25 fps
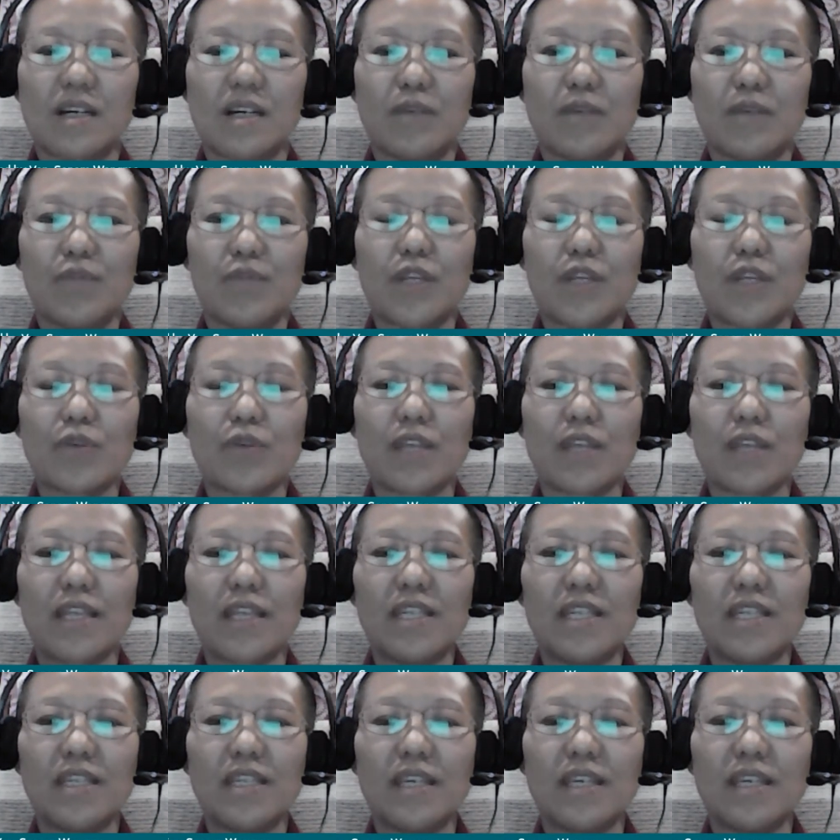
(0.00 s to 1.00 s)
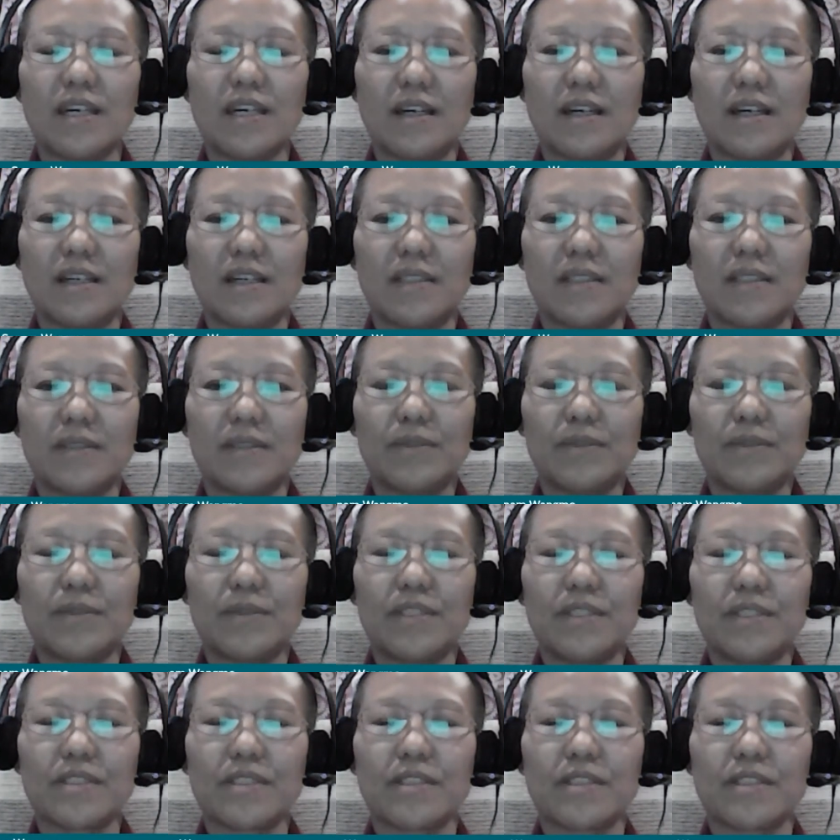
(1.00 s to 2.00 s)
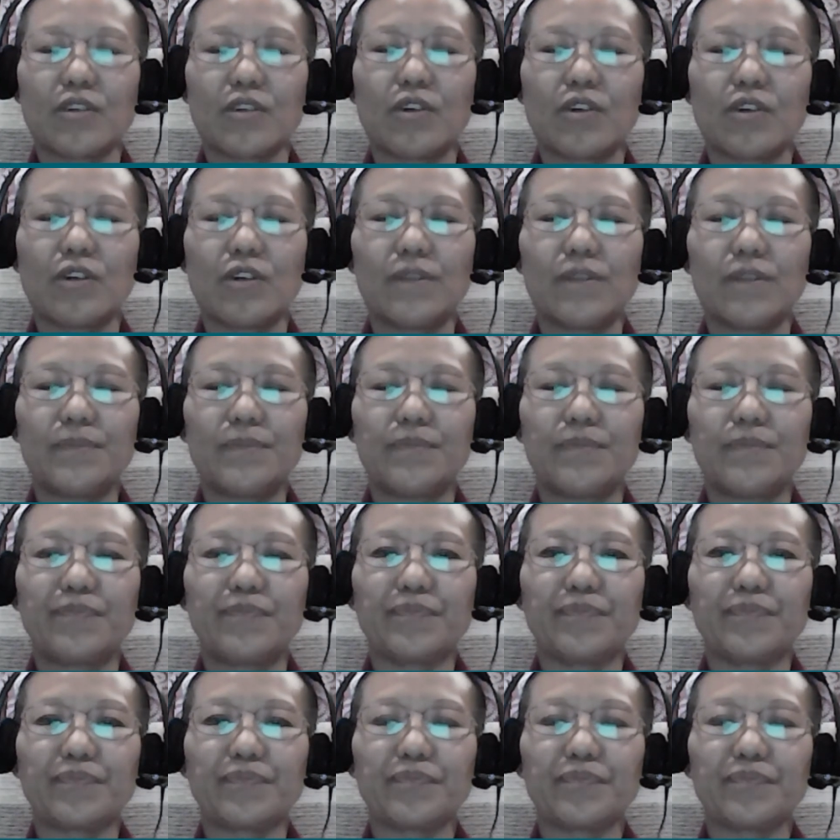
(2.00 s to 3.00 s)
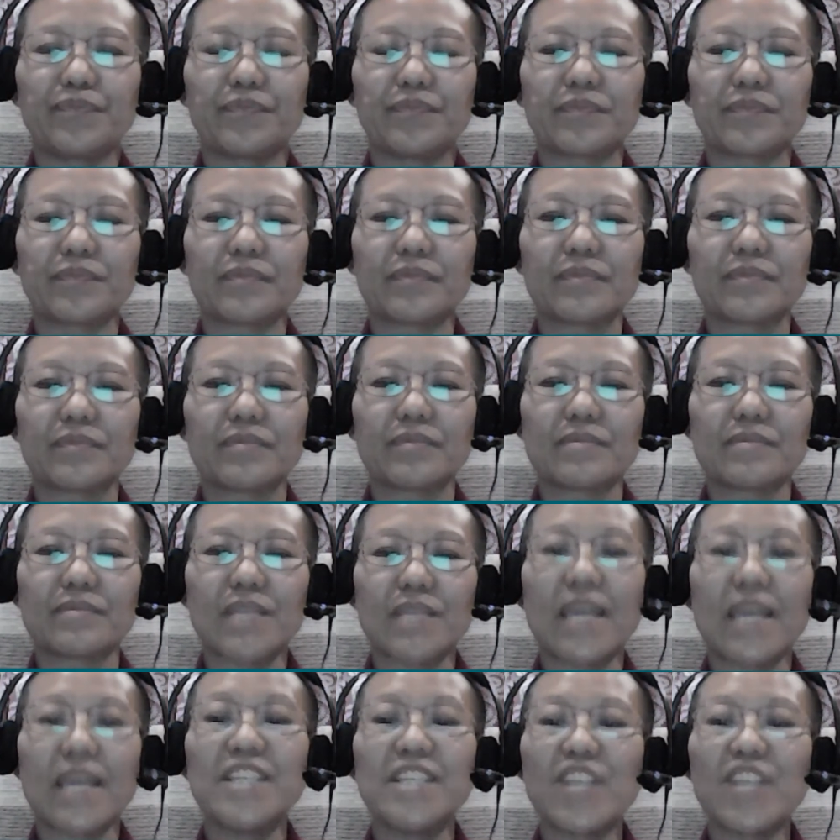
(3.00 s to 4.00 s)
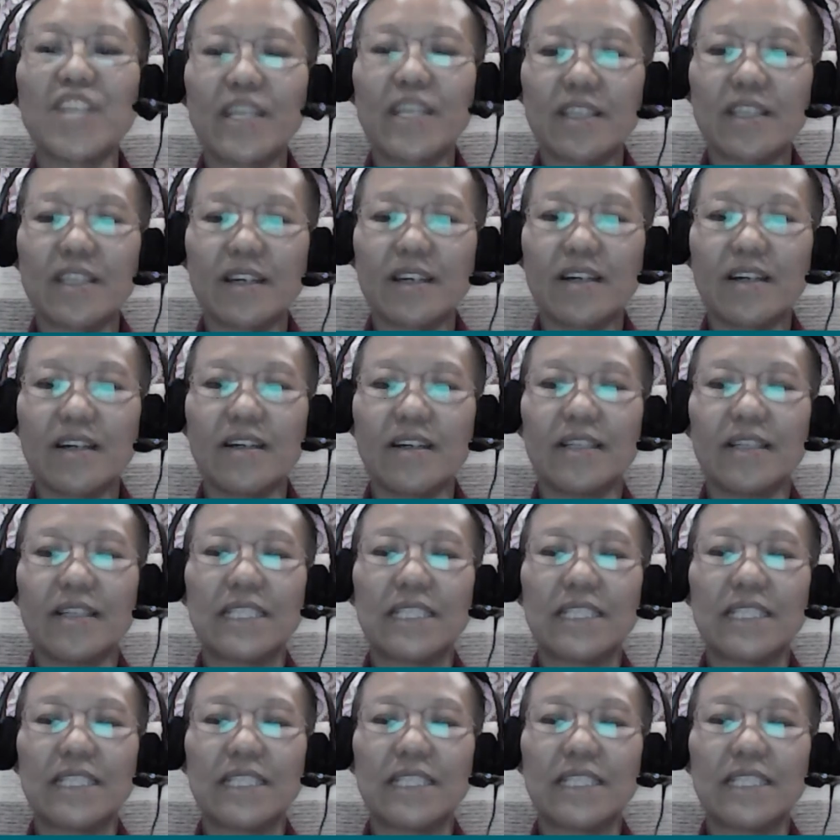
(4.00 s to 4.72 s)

without any what is it called, agenda